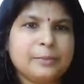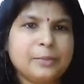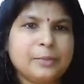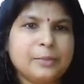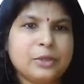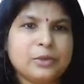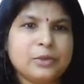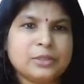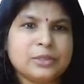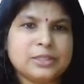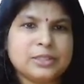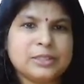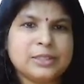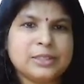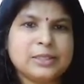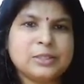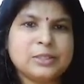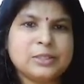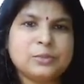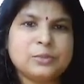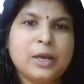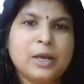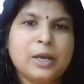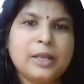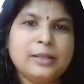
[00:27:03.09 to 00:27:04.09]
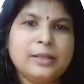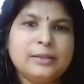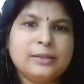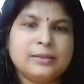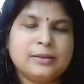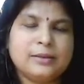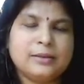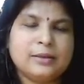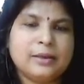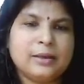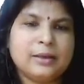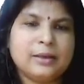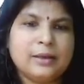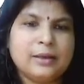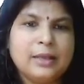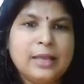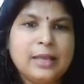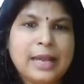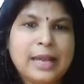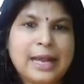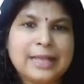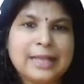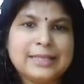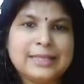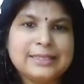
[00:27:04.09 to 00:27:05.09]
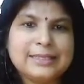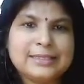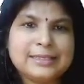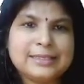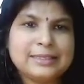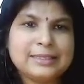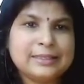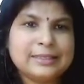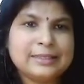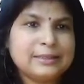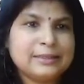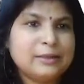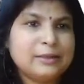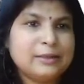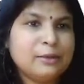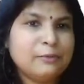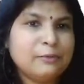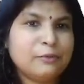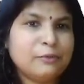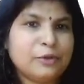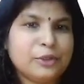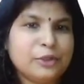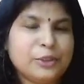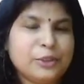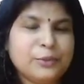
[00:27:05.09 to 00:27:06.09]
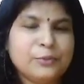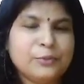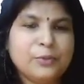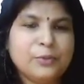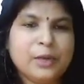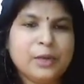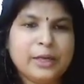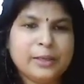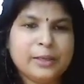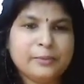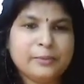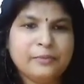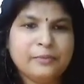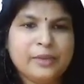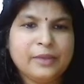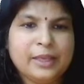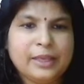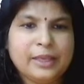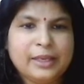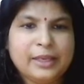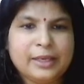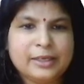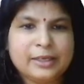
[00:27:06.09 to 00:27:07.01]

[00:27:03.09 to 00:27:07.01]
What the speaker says: Because it is 1, the answer for u and v,